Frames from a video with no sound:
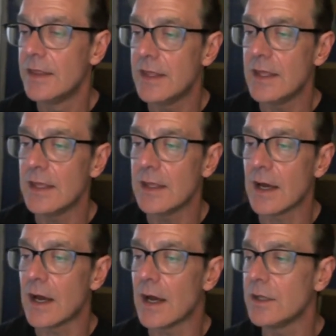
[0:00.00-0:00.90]
the
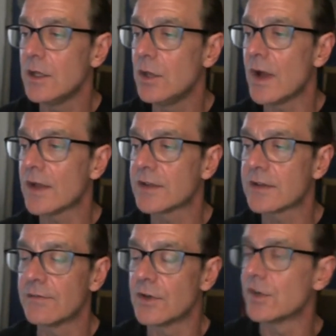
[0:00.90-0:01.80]

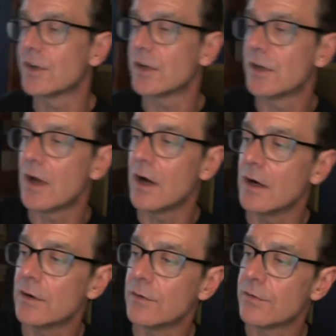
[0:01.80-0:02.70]
US version
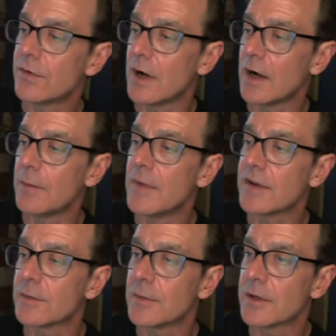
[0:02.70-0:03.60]
of
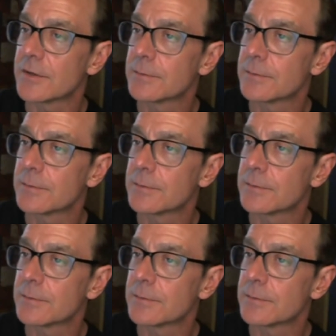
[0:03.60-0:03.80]
measurement.